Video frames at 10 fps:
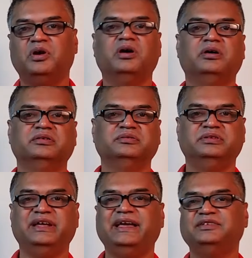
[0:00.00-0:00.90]
or
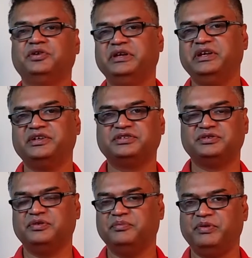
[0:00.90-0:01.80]
days or
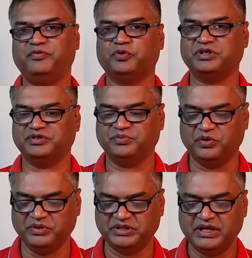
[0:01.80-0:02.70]
years before this
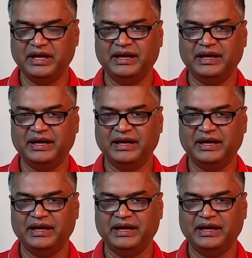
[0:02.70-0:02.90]
moment.